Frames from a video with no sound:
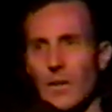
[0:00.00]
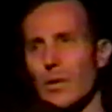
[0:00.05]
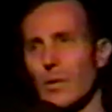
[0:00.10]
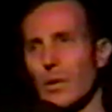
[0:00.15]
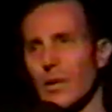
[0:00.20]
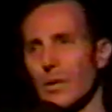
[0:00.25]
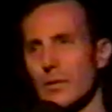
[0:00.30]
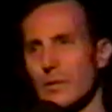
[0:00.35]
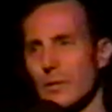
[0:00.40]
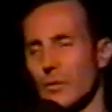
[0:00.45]
Fire
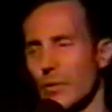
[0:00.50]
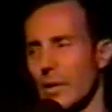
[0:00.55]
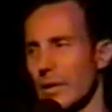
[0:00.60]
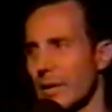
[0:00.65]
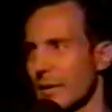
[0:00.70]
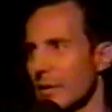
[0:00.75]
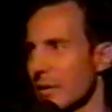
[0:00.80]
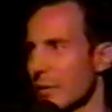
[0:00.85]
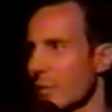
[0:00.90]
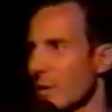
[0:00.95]
Island's a
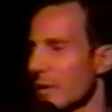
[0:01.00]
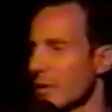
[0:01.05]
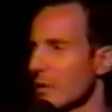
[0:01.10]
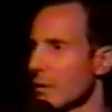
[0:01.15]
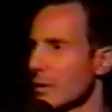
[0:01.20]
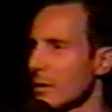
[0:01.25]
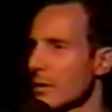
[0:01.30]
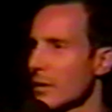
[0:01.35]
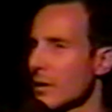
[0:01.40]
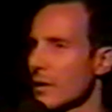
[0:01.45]
drag anyway.
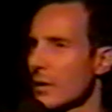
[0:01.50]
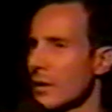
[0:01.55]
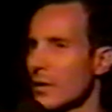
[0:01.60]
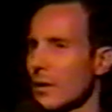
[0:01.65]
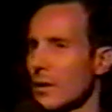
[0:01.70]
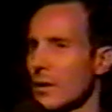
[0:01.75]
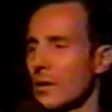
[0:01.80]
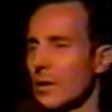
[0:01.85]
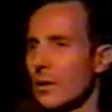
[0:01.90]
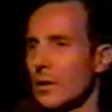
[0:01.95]

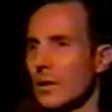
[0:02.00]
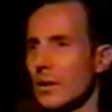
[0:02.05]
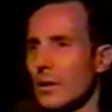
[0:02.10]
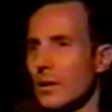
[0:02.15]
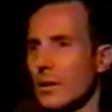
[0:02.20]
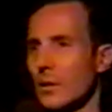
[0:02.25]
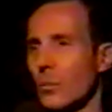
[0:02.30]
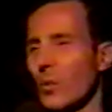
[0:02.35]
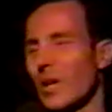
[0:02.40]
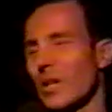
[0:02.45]

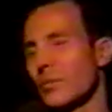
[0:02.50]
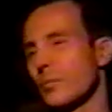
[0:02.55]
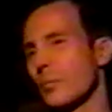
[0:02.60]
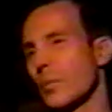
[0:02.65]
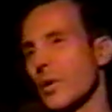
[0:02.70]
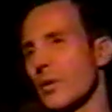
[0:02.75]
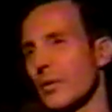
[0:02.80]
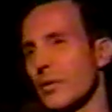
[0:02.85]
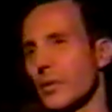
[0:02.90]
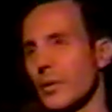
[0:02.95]
Why even
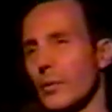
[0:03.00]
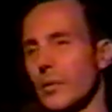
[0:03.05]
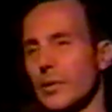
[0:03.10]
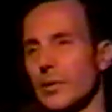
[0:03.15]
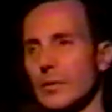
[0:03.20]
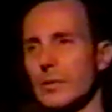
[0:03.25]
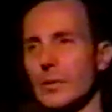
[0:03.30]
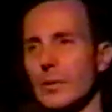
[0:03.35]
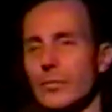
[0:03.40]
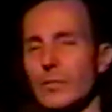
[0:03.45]
bother
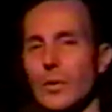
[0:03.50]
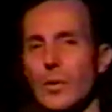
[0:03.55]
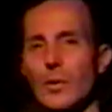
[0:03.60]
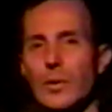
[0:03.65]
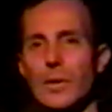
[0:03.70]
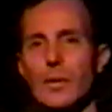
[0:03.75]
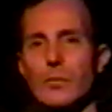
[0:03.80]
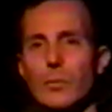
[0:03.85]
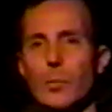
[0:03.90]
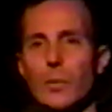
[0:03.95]
going, if you
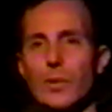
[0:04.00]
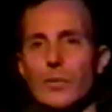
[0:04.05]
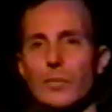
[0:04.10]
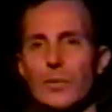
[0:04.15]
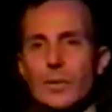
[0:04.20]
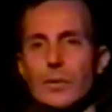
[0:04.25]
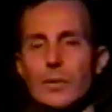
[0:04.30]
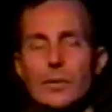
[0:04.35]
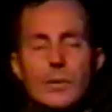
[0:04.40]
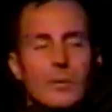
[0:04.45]
already have a
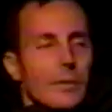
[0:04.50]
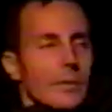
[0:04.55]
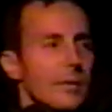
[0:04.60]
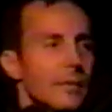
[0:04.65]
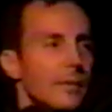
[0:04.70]
boyfriend?